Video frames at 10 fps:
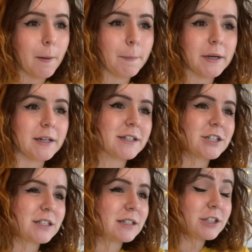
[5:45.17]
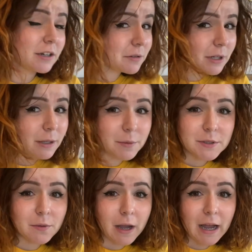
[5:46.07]
But she generally was
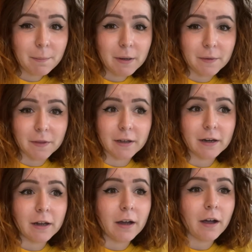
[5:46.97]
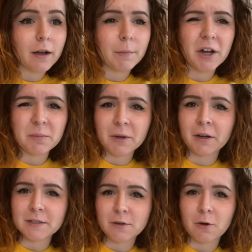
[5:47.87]
quite happy with it. I hope you
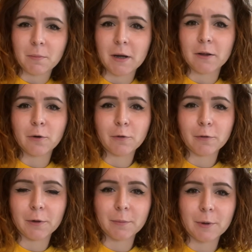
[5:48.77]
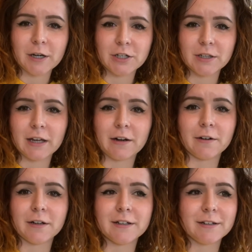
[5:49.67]
guys got my awful impression
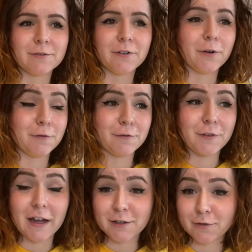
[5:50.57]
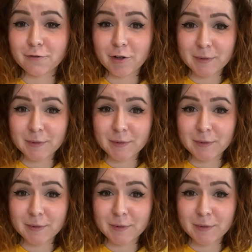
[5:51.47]
there of the actual film